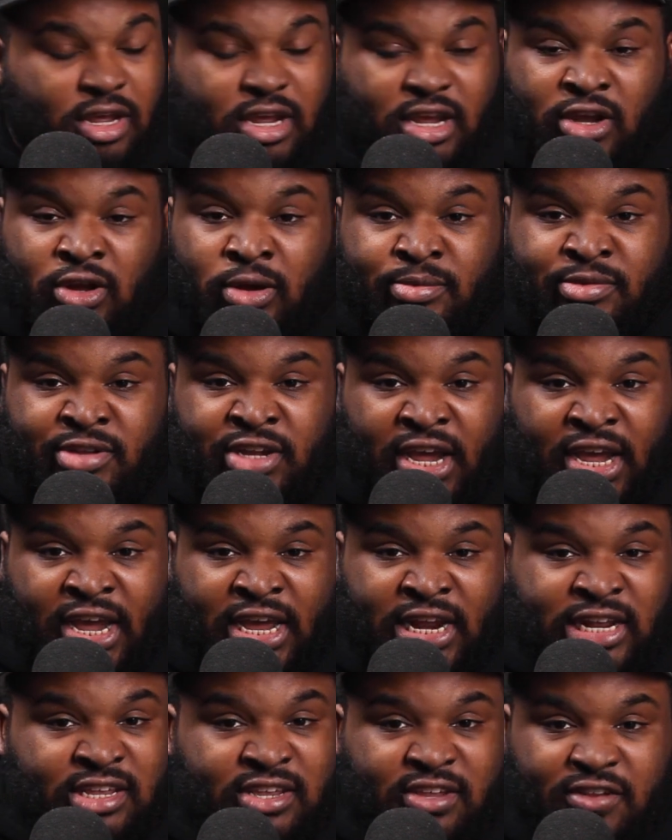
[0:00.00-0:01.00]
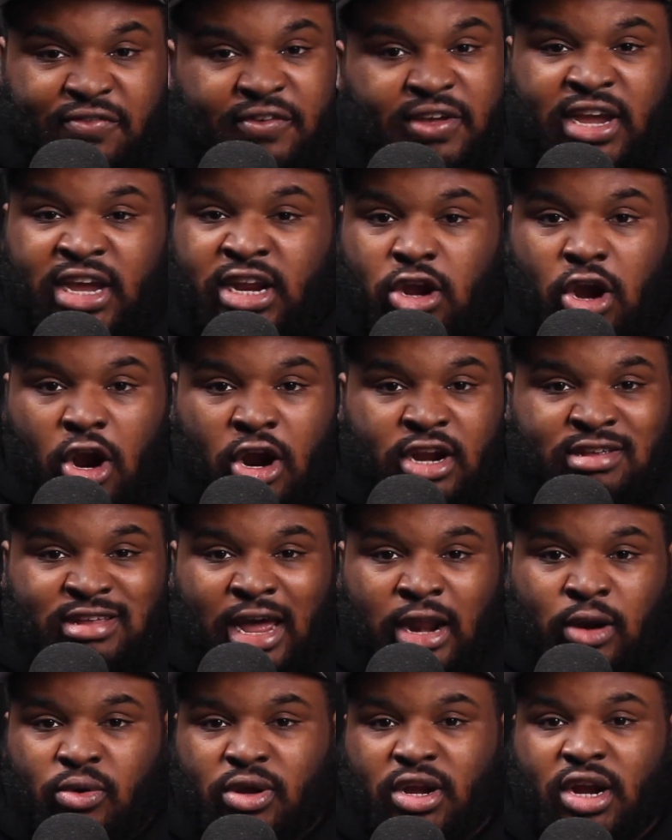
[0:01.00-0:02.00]
You know what I'm saying? And this is for any artist. I
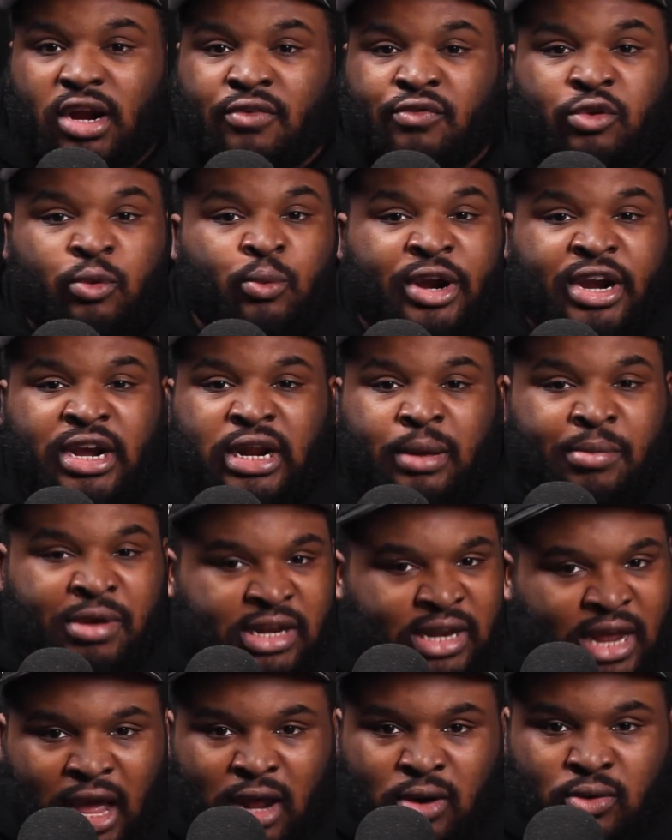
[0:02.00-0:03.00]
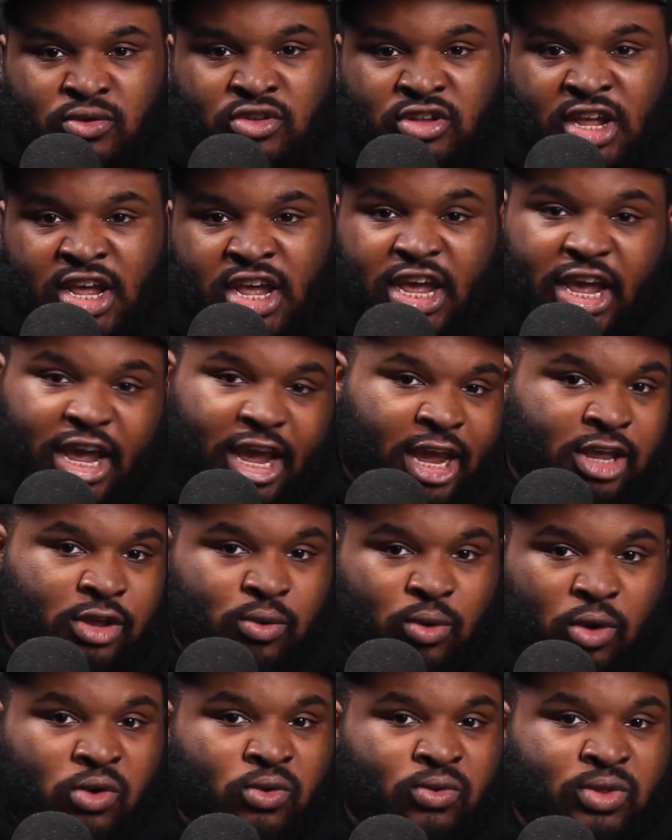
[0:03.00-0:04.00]
don't care if you're working at McDonald's and you
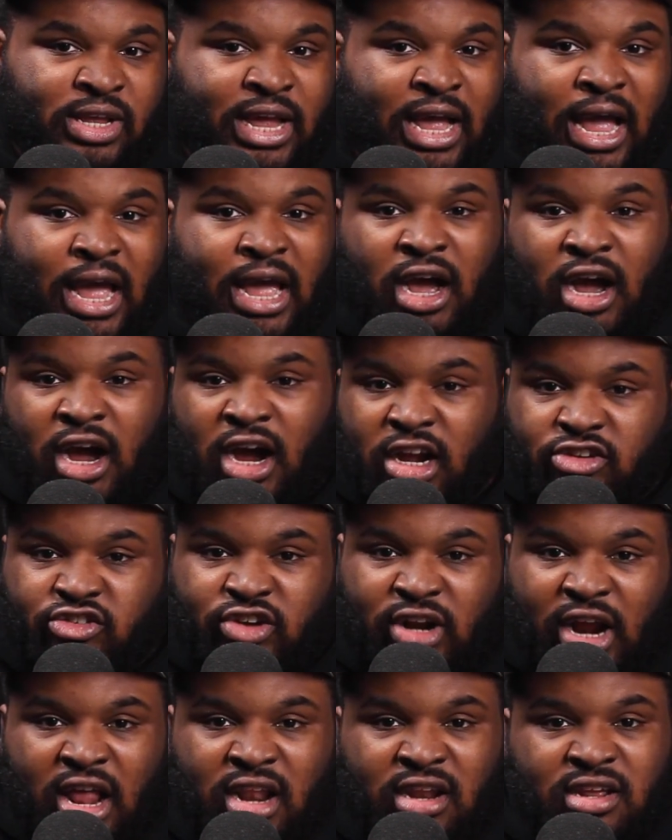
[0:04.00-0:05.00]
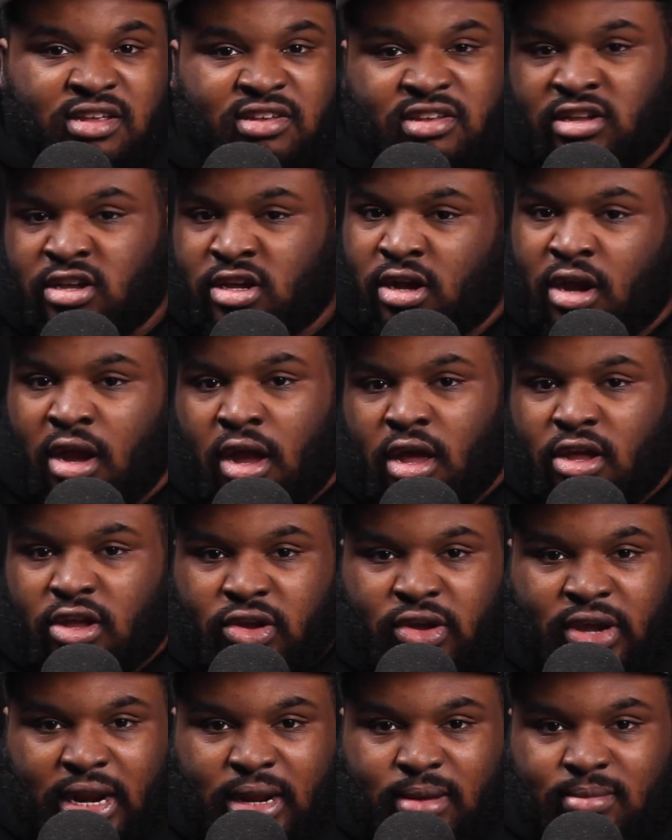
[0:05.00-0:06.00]
only got $100.
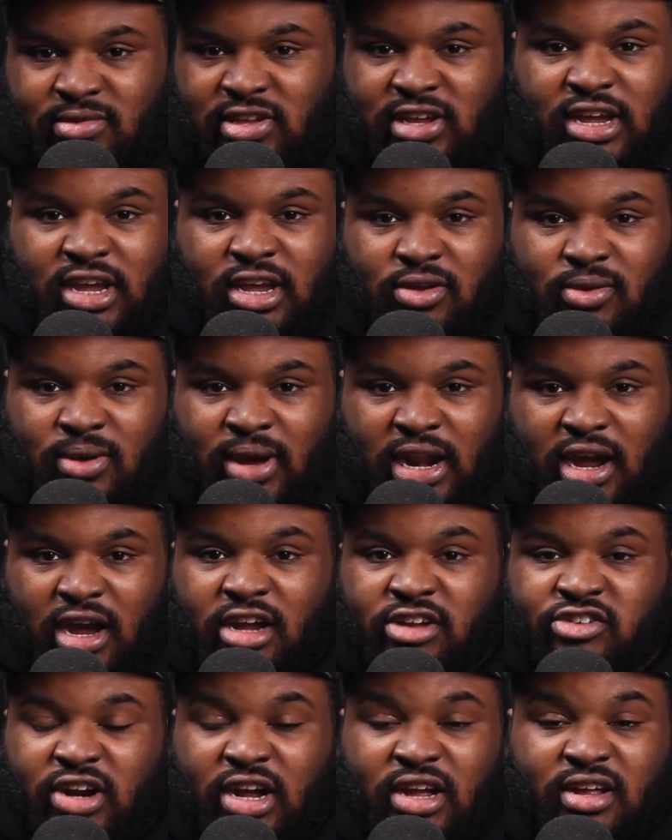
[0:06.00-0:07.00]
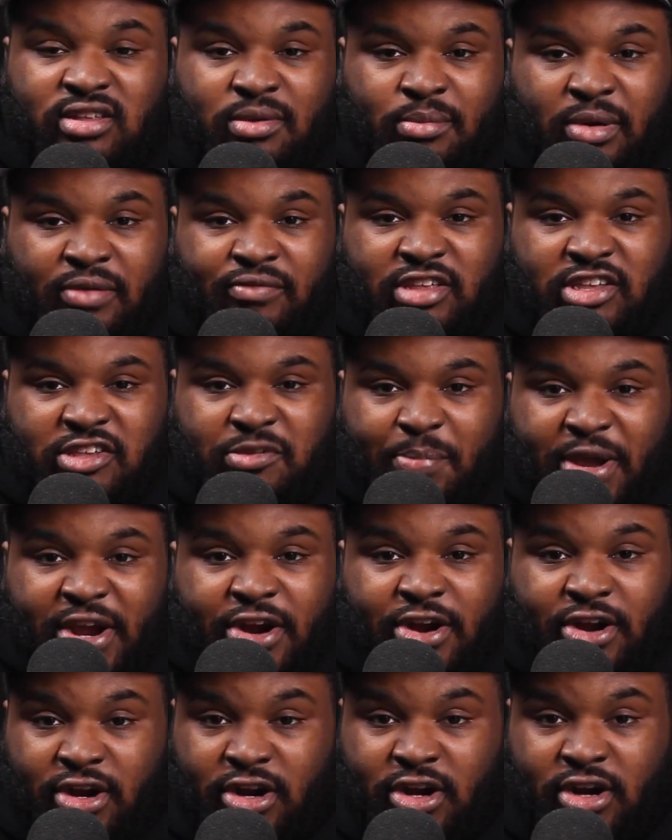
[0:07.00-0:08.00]
You get what I'm saying? You got $100 a month to
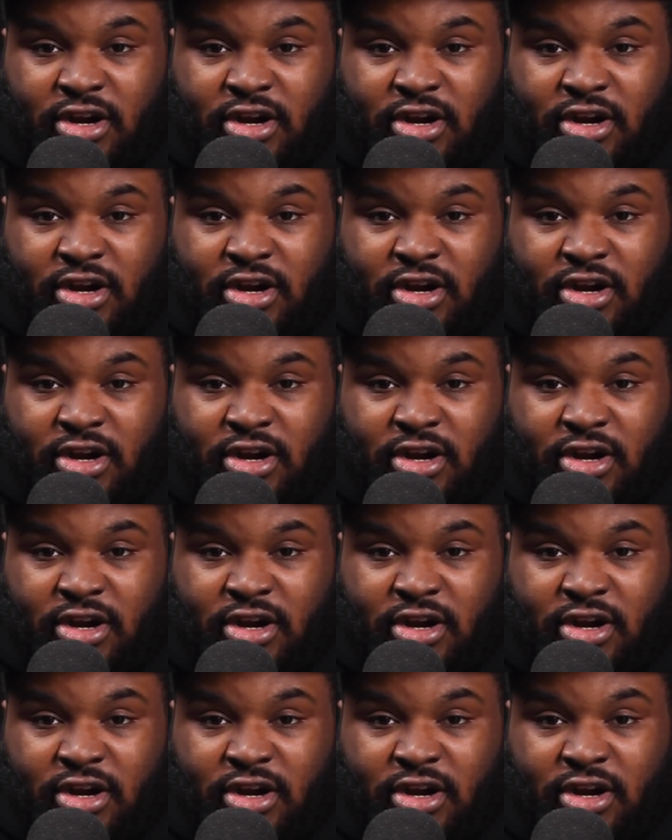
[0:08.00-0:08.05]
spare.